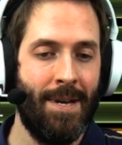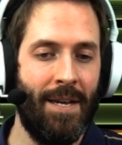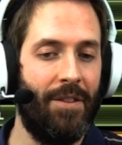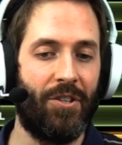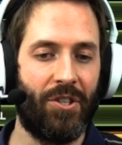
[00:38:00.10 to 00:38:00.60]

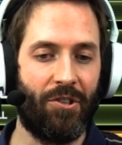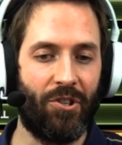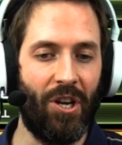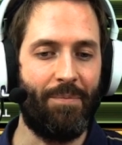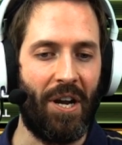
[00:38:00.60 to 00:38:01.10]
The
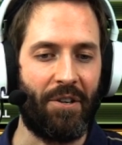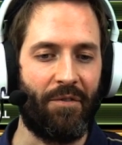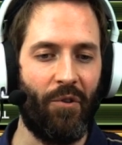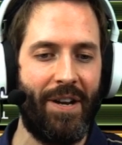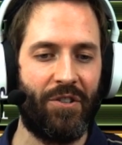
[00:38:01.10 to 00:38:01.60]
subject of
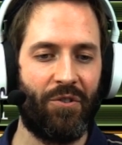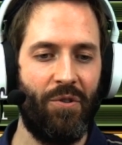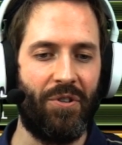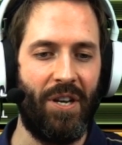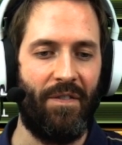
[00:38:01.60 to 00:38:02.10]
great
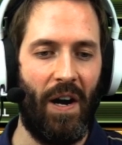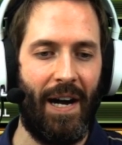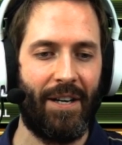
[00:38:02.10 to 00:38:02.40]
scrutiny for arc